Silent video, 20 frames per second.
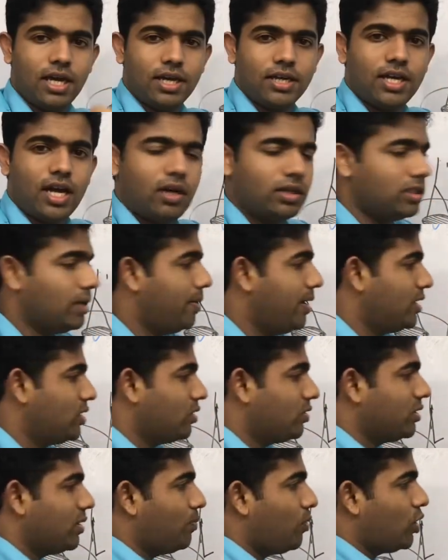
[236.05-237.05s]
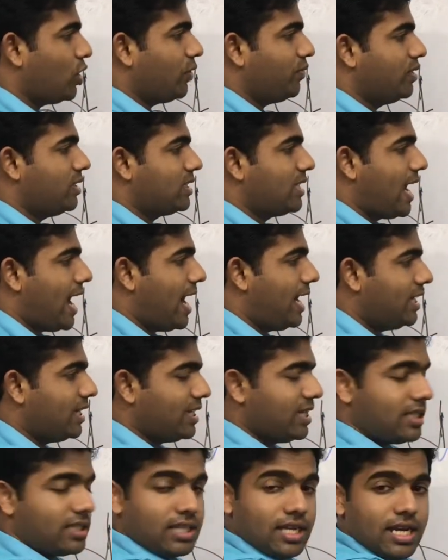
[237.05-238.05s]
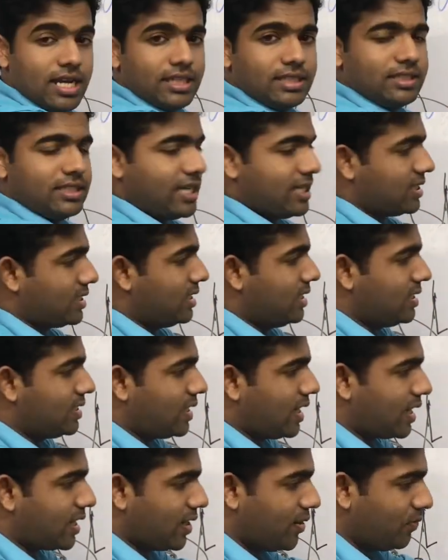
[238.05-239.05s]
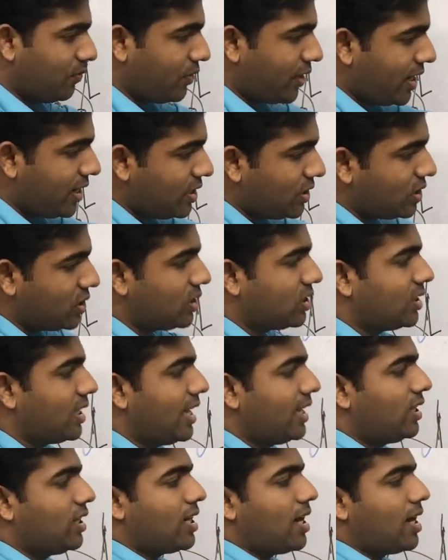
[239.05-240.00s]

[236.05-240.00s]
now the base of support of this hand is just the circumference that